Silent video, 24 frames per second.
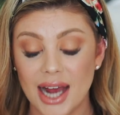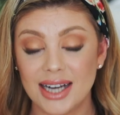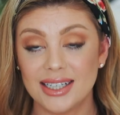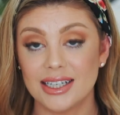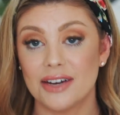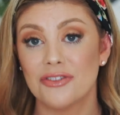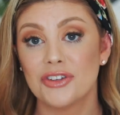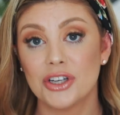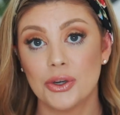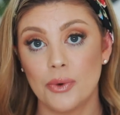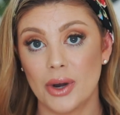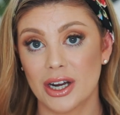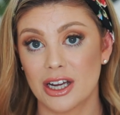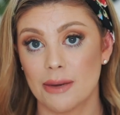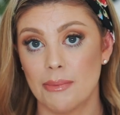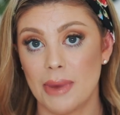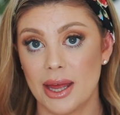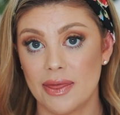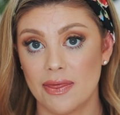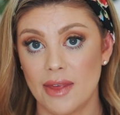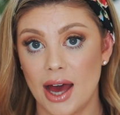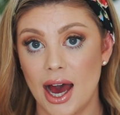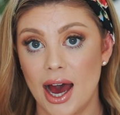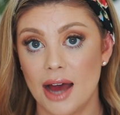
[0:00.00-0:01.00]
I definitely
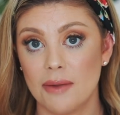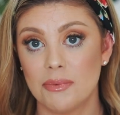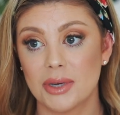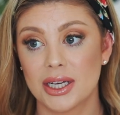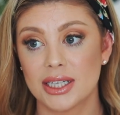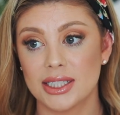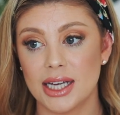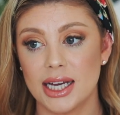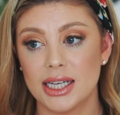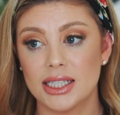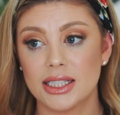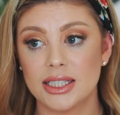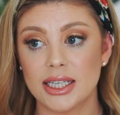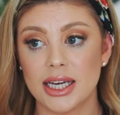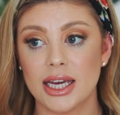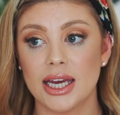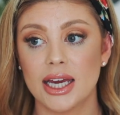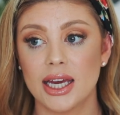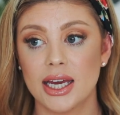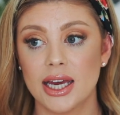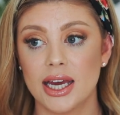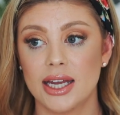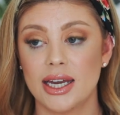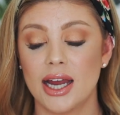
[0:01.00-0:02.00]
recommend that because I
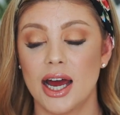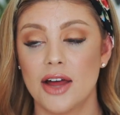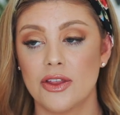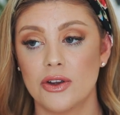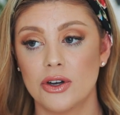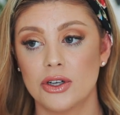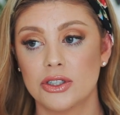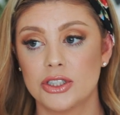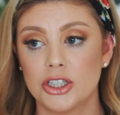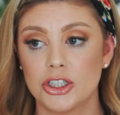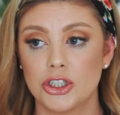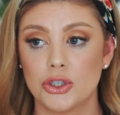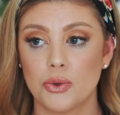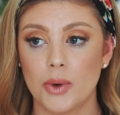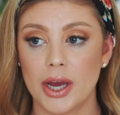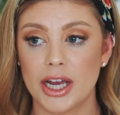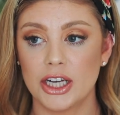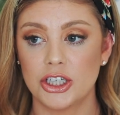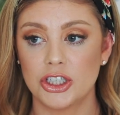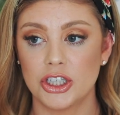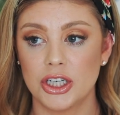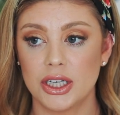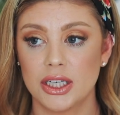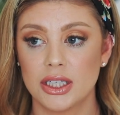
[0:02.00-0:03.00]
see in other
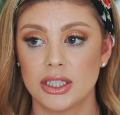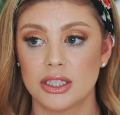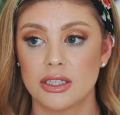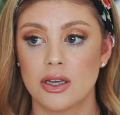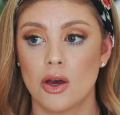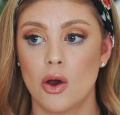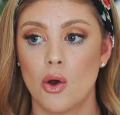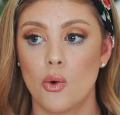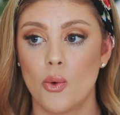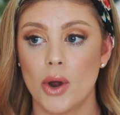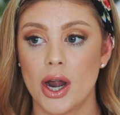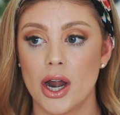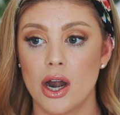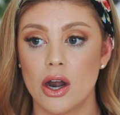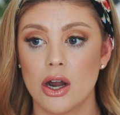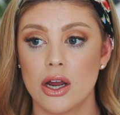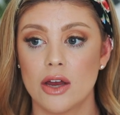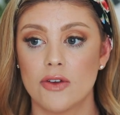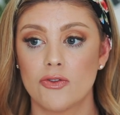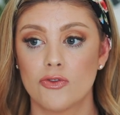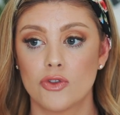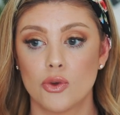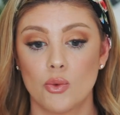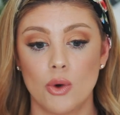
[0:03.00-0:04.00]
situations where
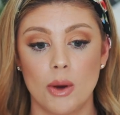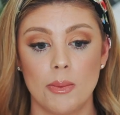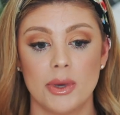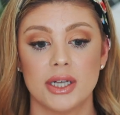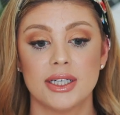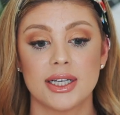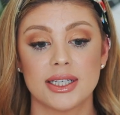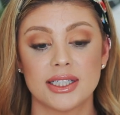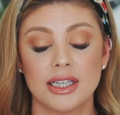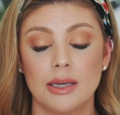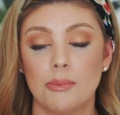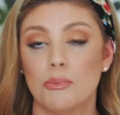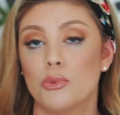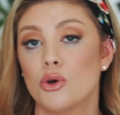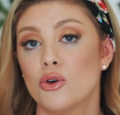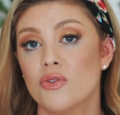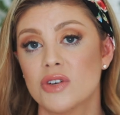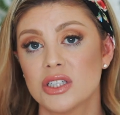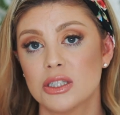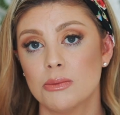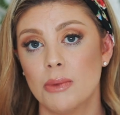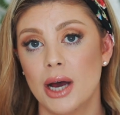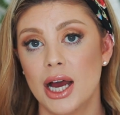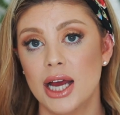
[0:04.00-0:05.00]
if the woman doesn't move
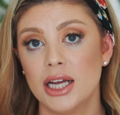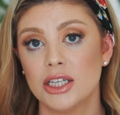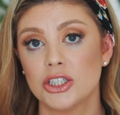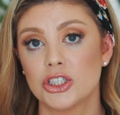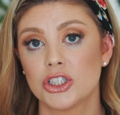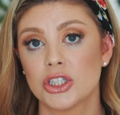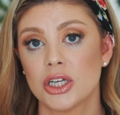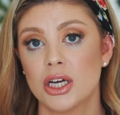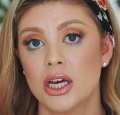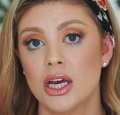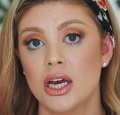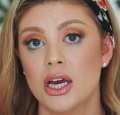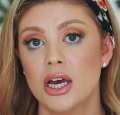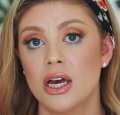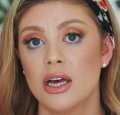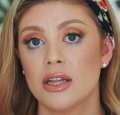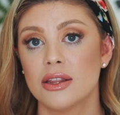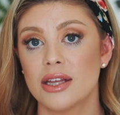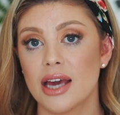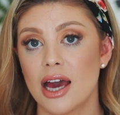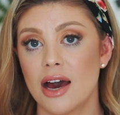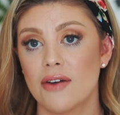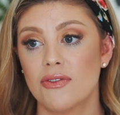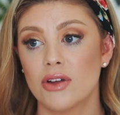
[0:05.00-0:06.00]
as much,
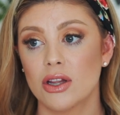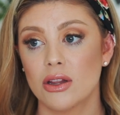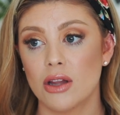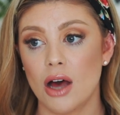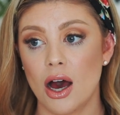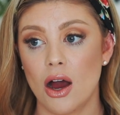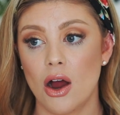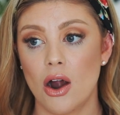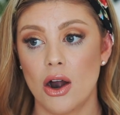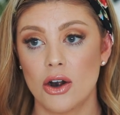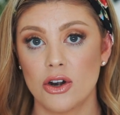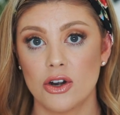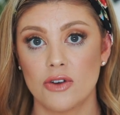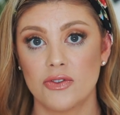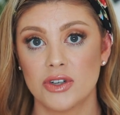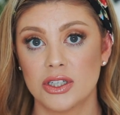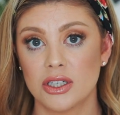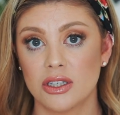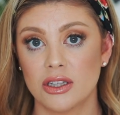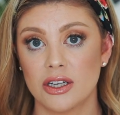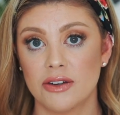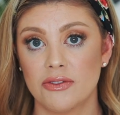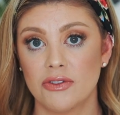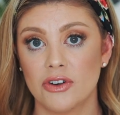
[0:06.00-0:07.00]
they have a lot harder of a
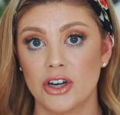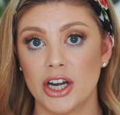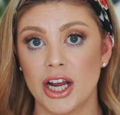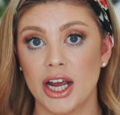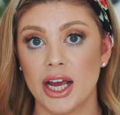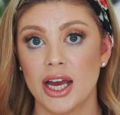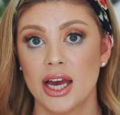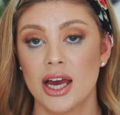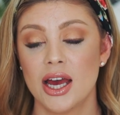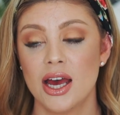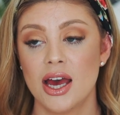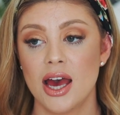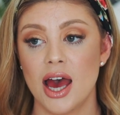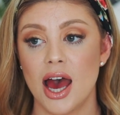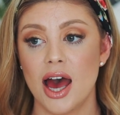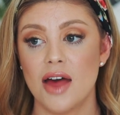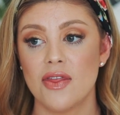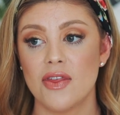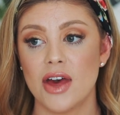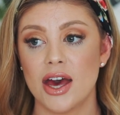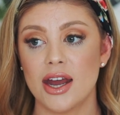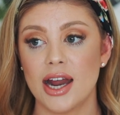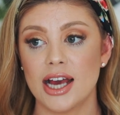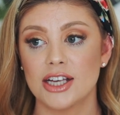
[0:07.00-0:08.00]
delivery.
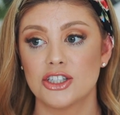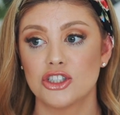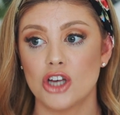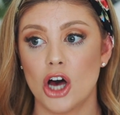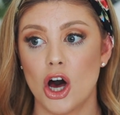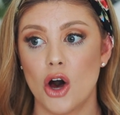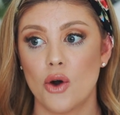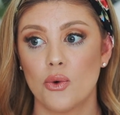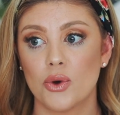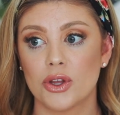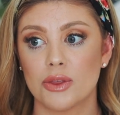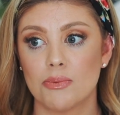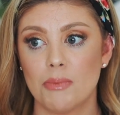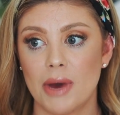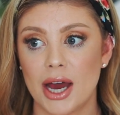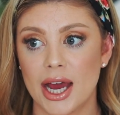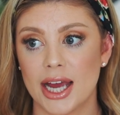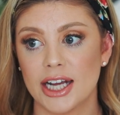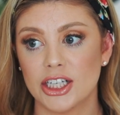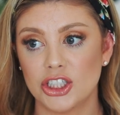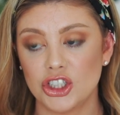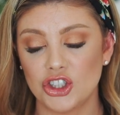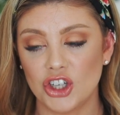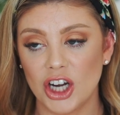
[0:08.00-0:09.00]
And then I saw with
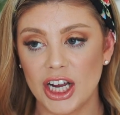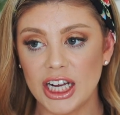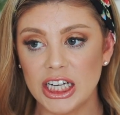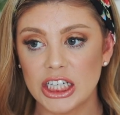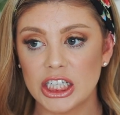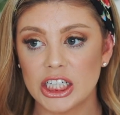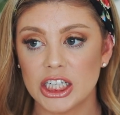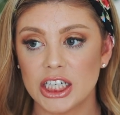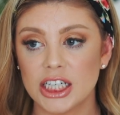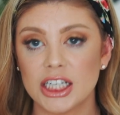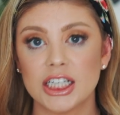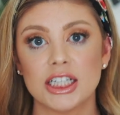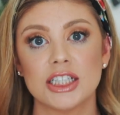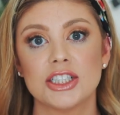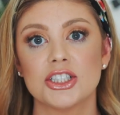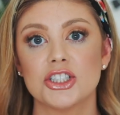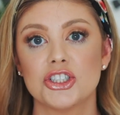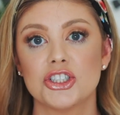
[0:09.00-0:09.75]
my trainer,